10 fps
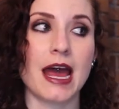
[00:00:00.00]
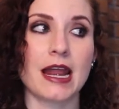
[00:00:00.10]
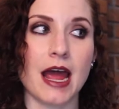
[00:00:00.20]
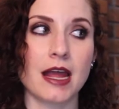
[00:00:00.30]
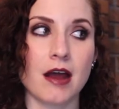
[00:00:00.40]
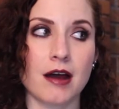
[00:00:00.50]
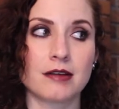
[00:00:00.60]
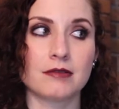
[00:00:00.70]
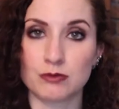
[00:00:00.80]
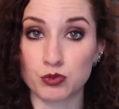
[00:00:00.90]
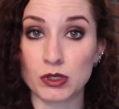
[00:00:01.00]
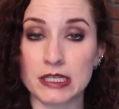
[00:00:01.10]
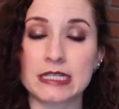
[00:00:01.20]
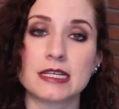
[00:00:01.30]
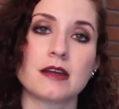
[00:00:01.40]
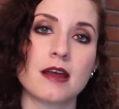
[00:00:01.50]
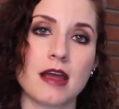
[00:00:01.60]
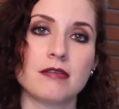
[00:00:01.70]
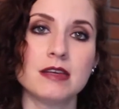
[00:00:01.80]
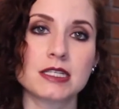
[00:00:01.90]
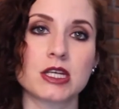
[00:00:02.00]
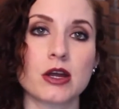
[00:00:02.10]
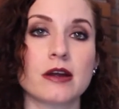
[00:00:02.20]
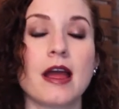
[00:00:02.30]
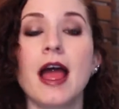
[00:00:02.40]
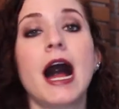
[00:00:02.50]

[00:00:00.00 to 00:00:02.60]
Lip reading: and I got really sick again this year.